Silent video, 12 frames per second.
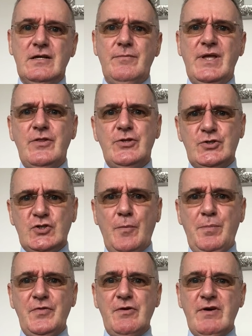I mean, the
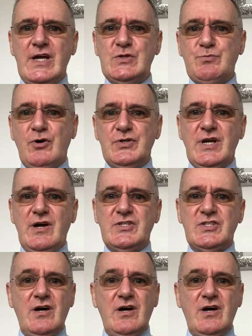top of the range products